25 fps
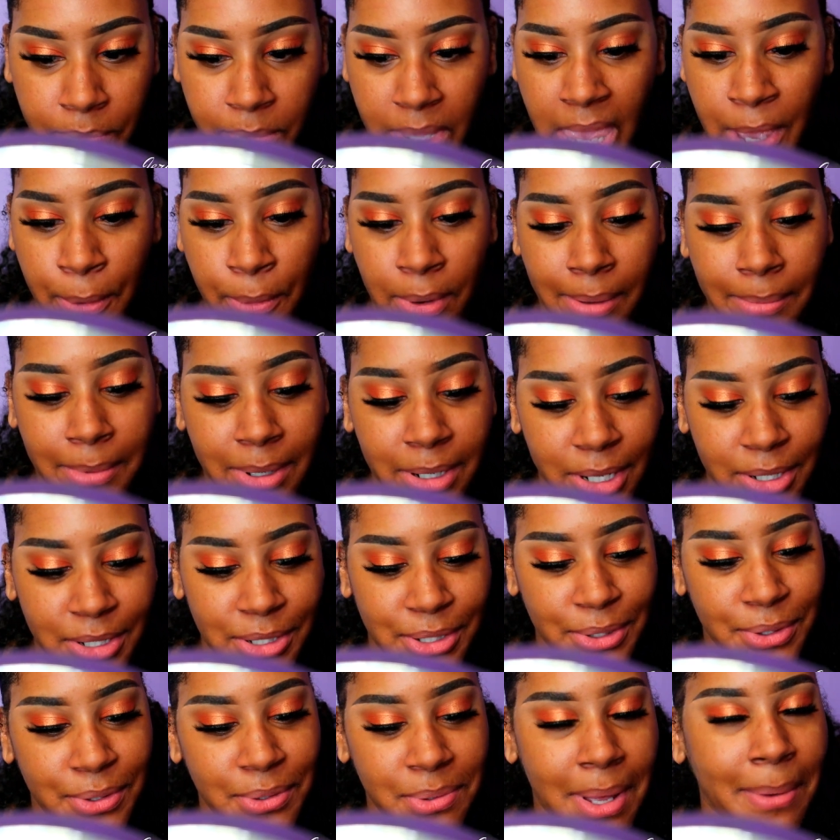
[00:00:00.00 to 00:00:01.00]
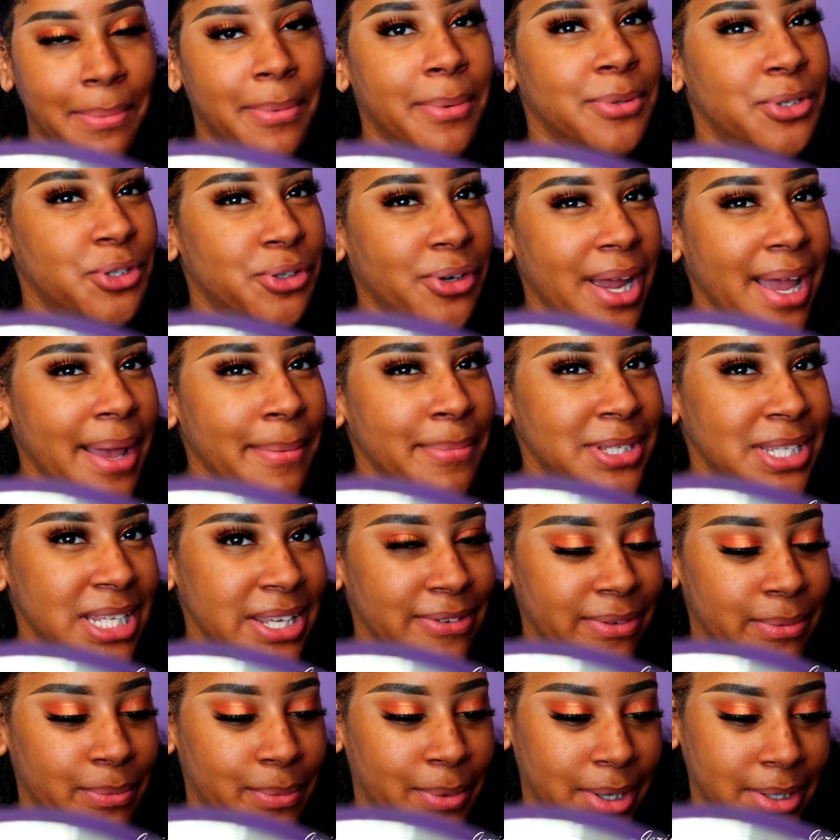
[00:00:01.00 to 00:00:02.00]
And what I'm gonna do, I'm gonna see
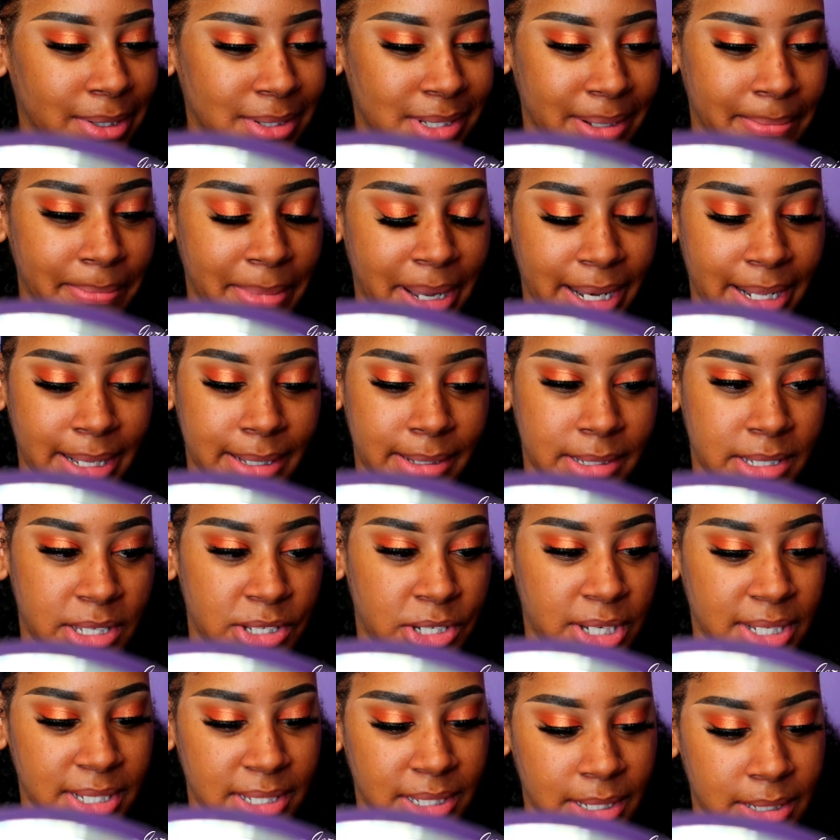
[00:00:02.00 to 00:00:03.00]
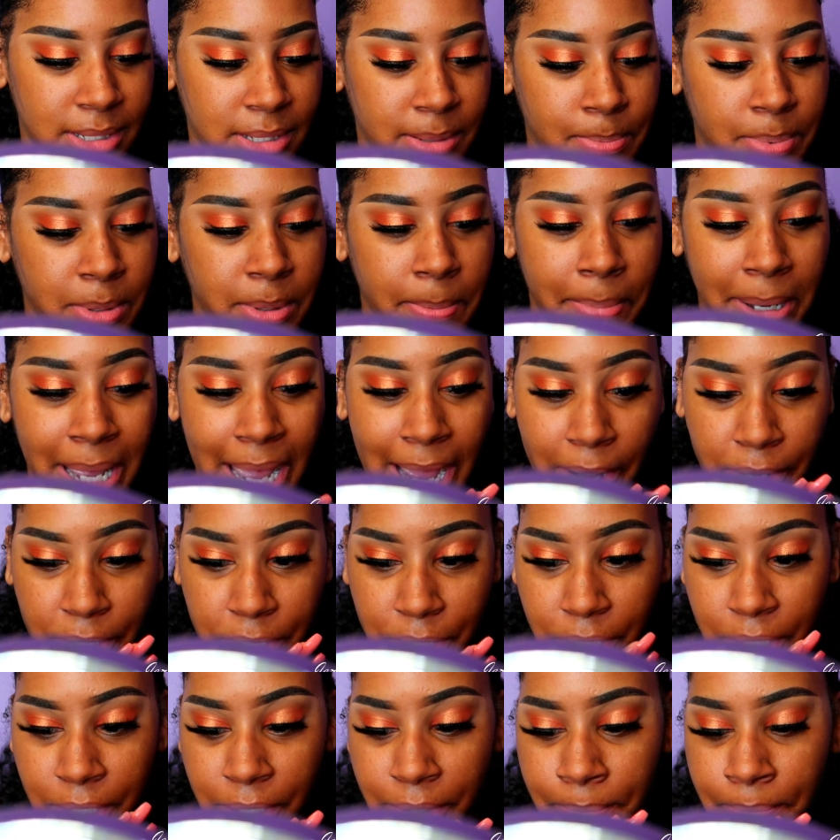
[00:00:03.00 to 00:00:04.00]
if it works. Somebody suggested to put
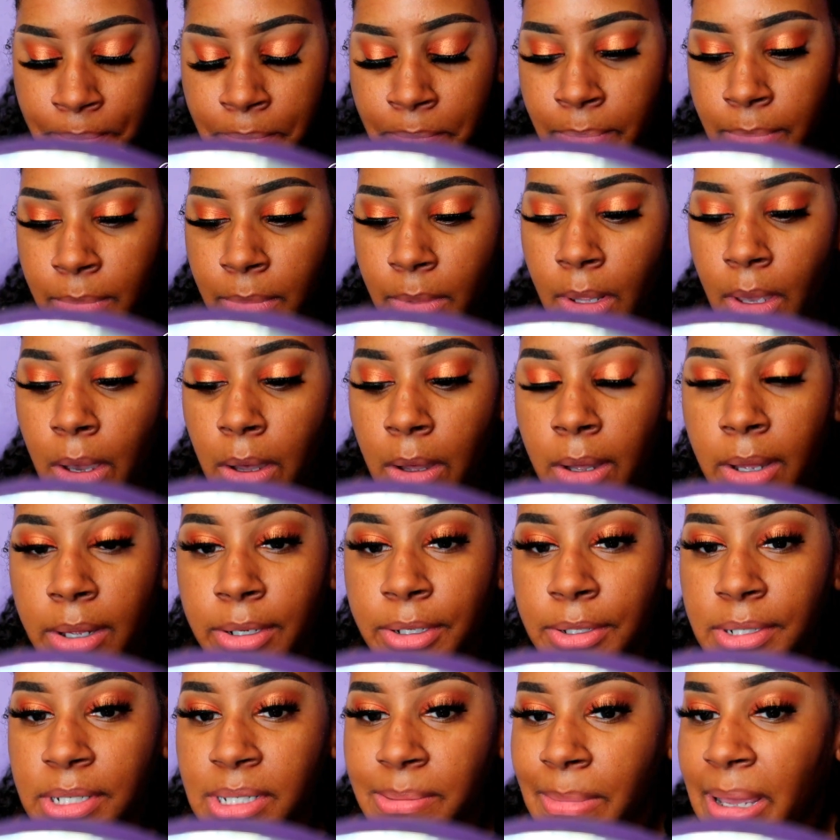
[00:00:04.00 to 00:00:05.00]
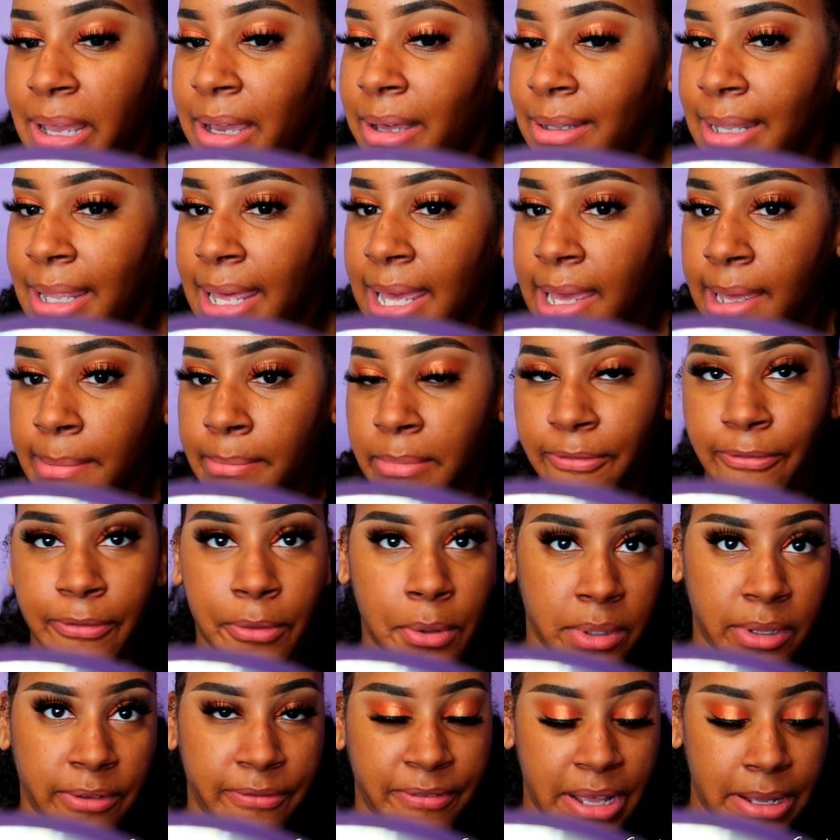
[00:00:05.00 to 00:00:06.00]
powder on your smile line
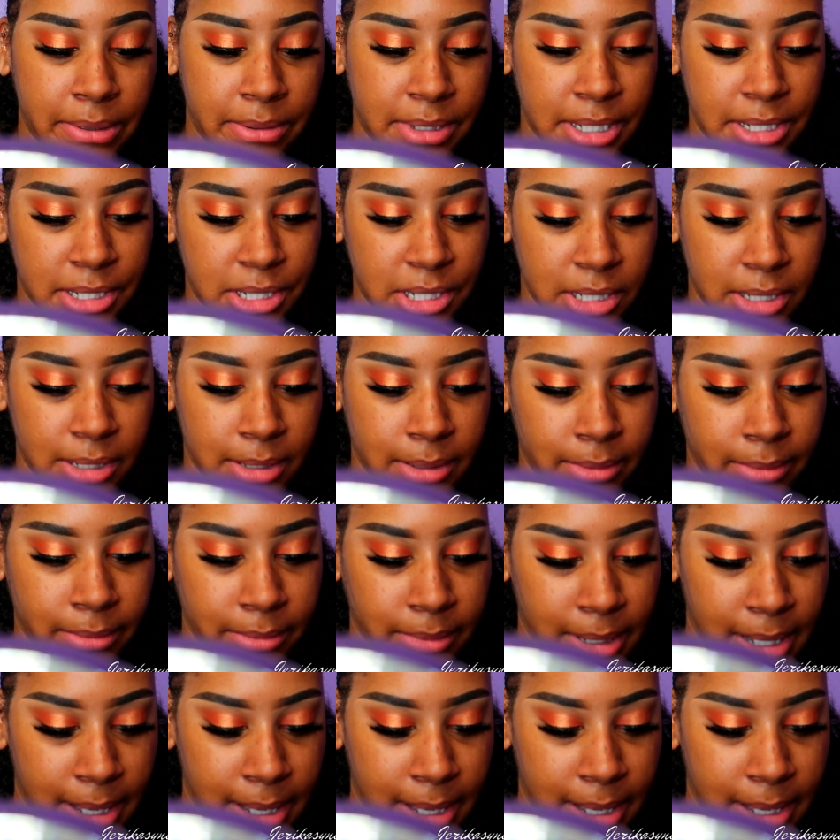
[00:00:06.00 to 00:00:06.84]
before the foundation.